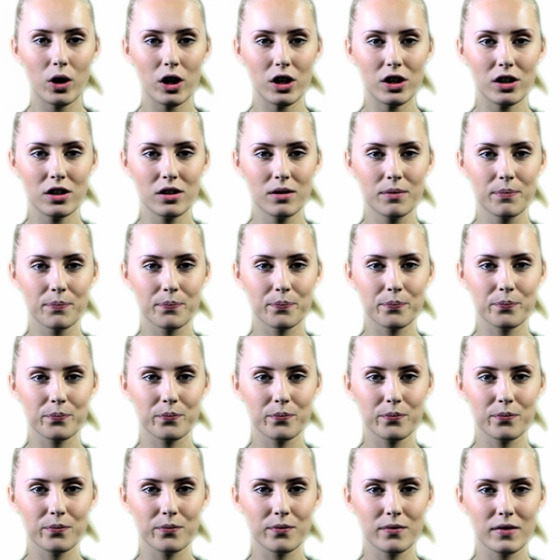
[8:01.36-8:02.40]
1.
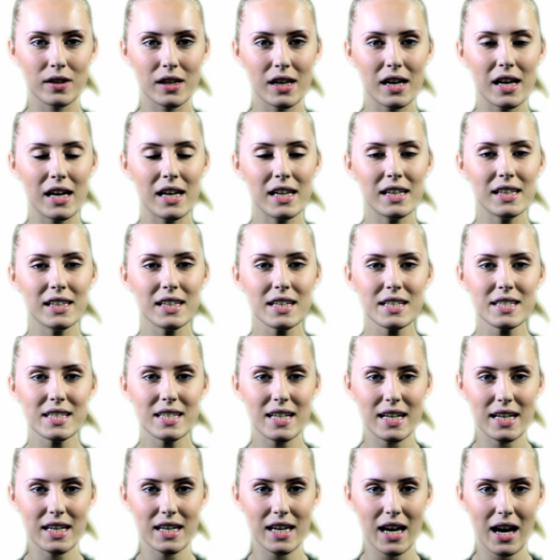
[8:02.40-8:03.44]

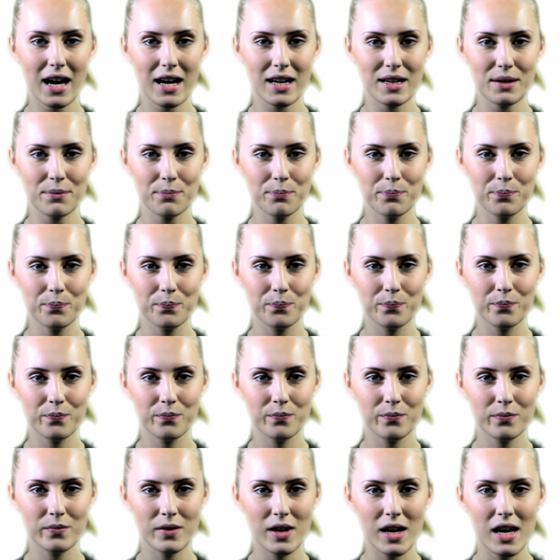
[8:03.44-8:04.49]
Listening game.
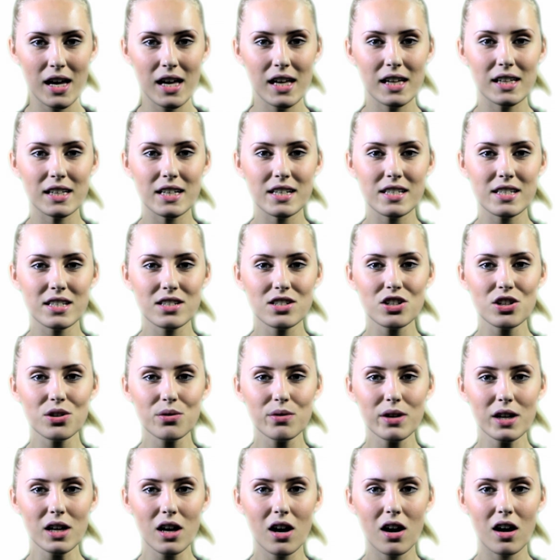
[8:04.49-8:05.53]
Listen to
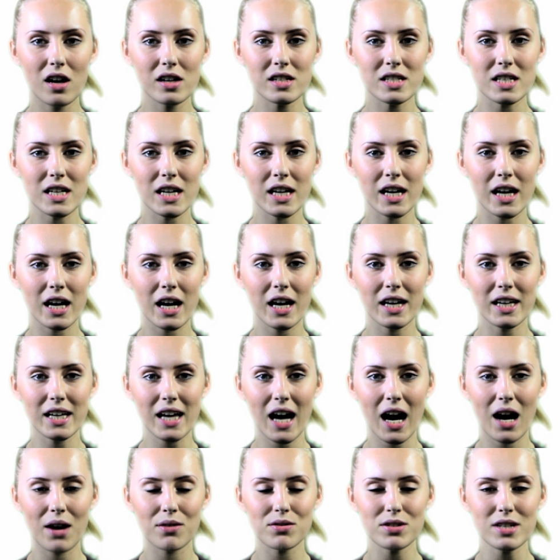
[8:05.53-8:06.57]
the recording and
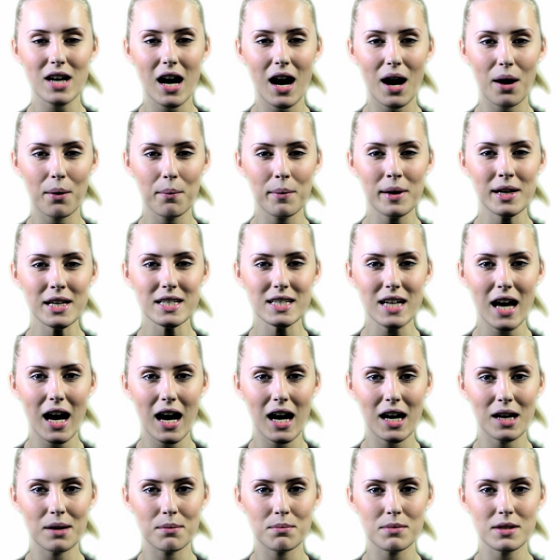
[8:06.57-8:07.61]
count how many
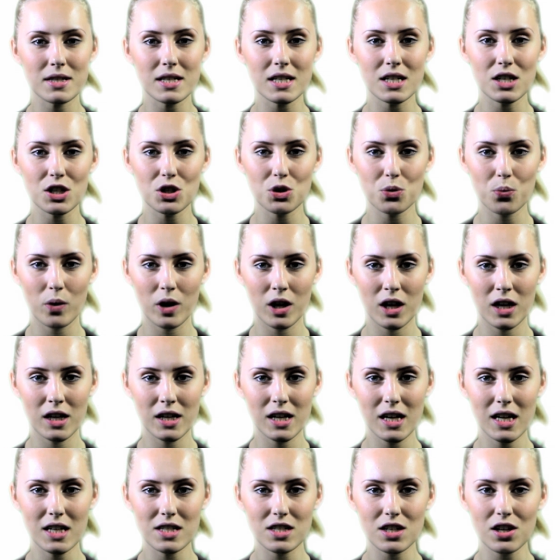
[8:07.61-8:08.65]
times each
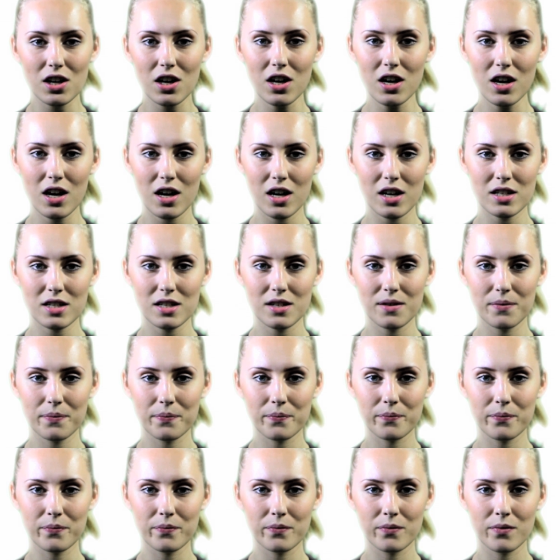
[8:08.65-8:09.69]
word has occurred.
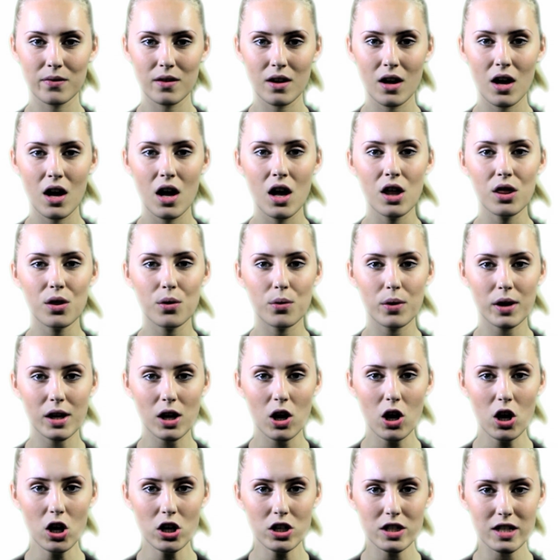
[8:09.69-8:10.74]
The
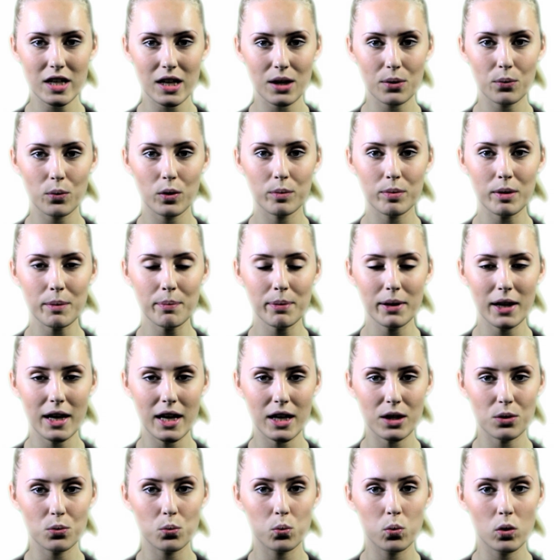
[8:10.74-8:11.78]
recording will be
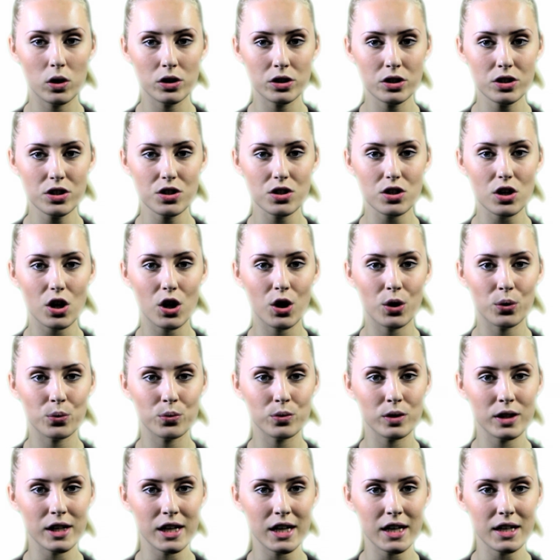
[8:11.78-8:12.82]
played once
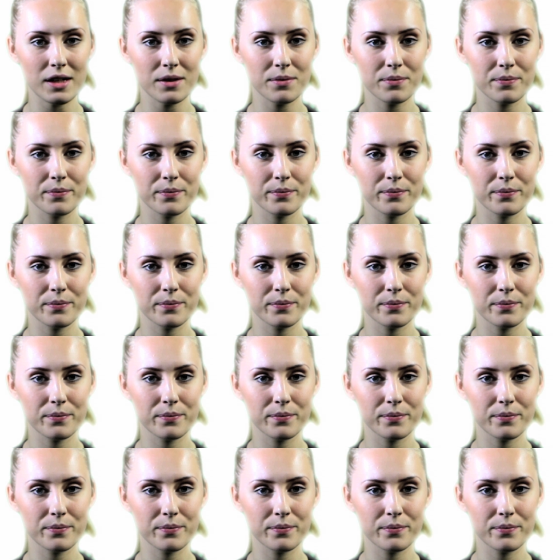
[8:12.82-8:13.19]
only.